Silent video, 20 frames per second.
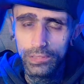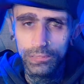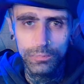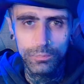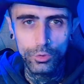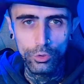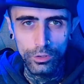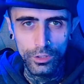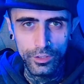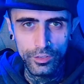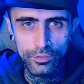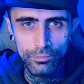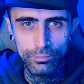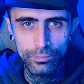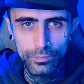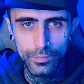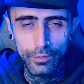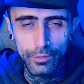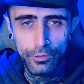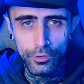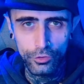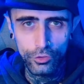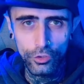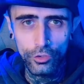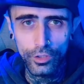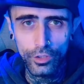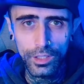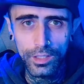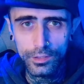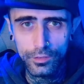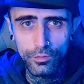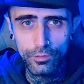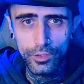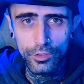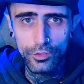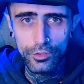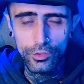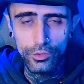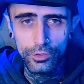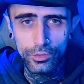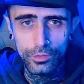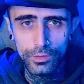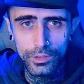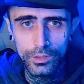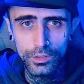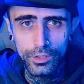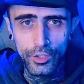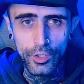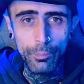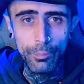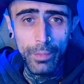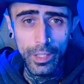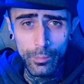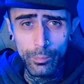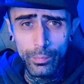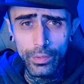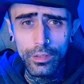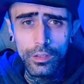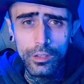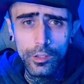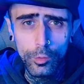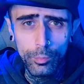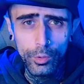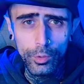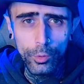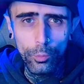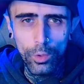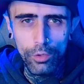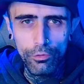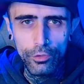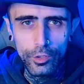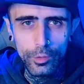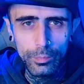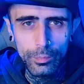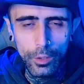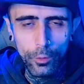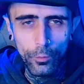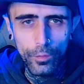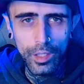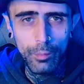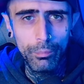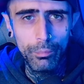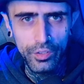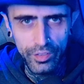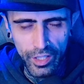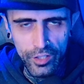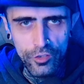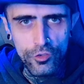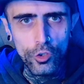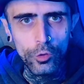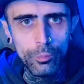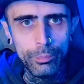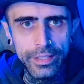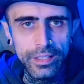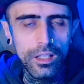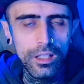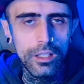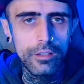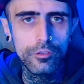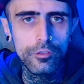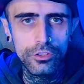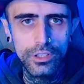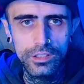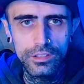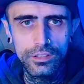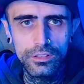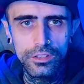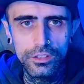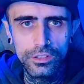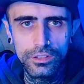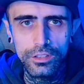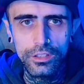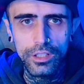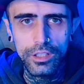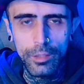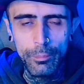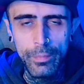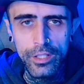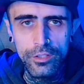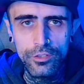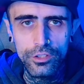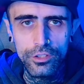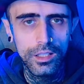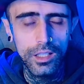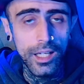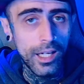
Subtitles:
So listen, if you saw the last video, and you might be a little bit worried about that potential midlife crisis that I mentioned.